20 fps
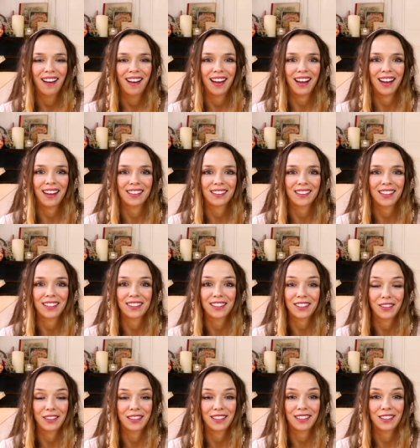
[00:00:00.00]
And it's
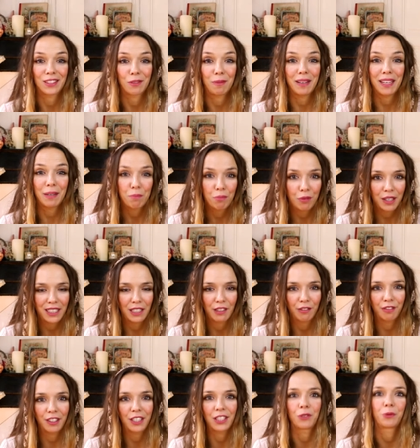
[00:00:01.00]
going to be pretty
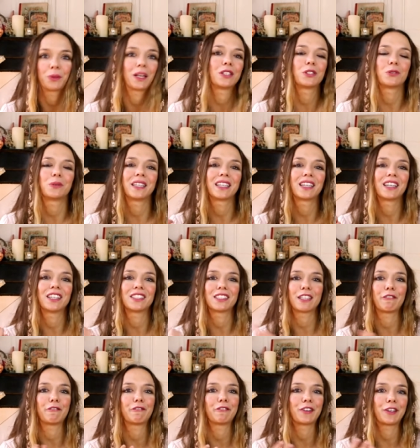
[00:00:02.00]
fun. We are doing a lot
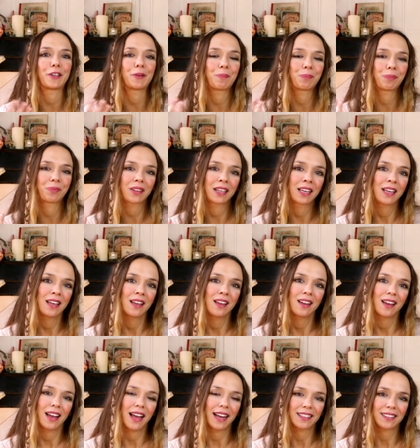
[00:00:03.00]
of um,
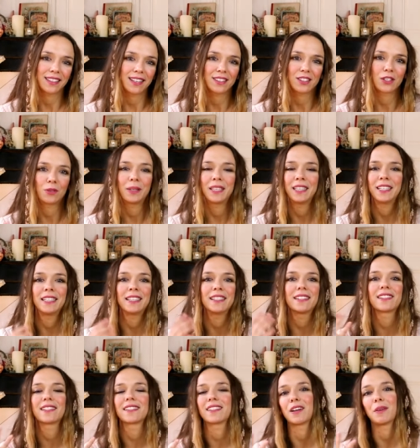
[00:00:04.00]

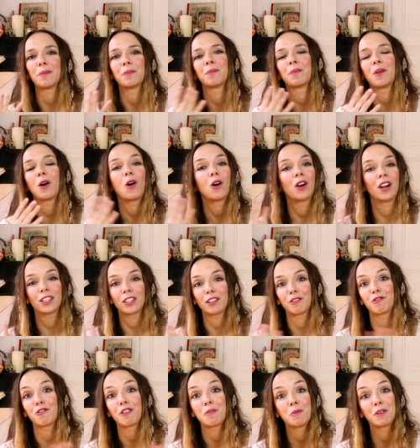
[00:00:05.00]
accessories, some, a lot
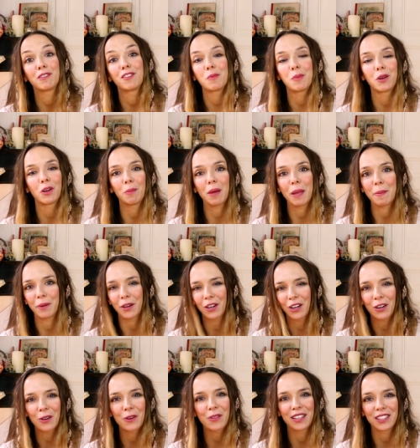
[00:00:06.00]
of removable paper
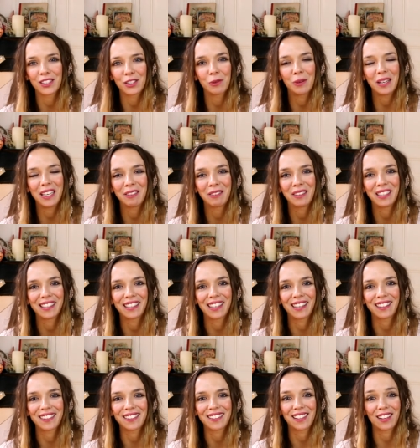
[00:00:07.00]
cloth. It's really, really
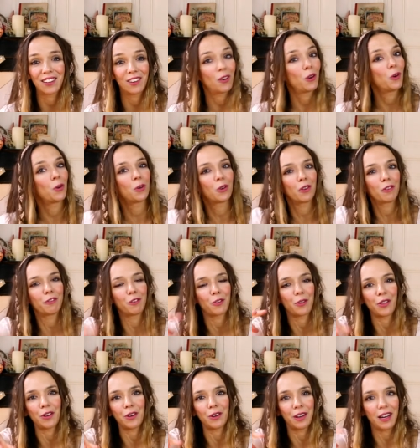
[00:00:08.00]
nice, all
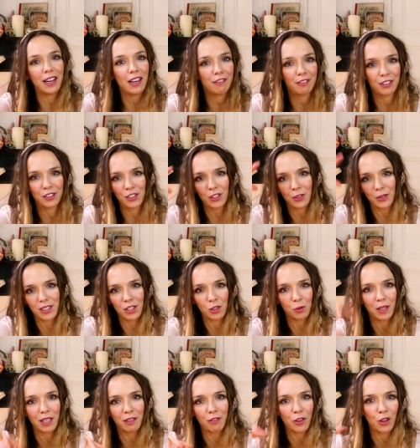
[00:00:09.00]
for the elephants. So
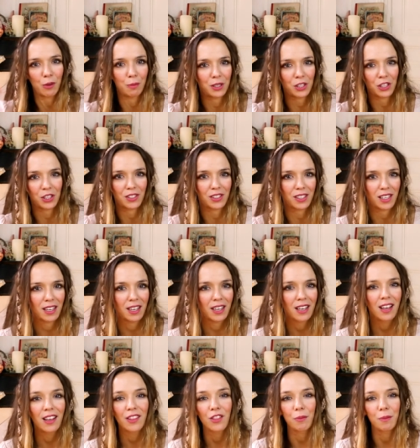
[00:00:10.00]
it's really for the measures,
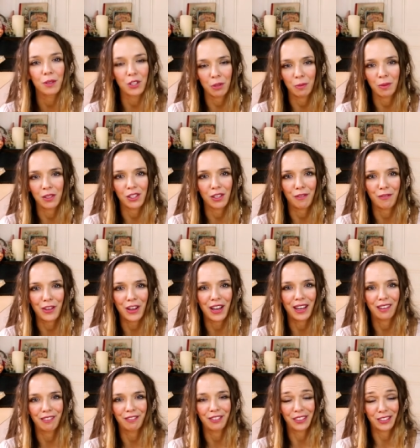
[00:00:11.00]
the measurements of the
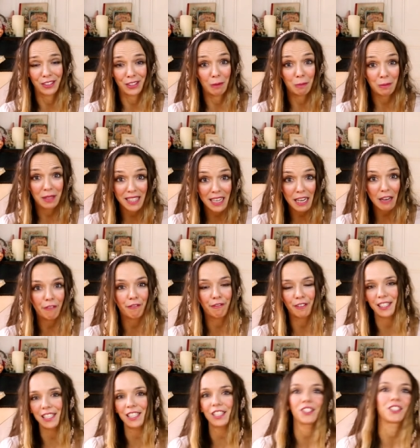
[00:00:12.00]
elephant. So I'm still
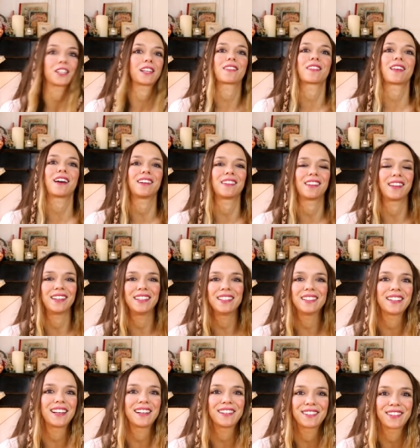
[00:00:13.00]
finishing that, and
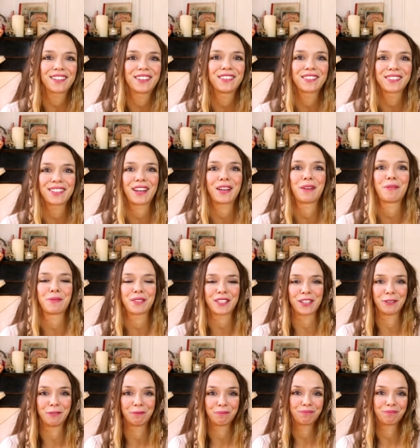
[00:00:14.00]
it takes a long time. So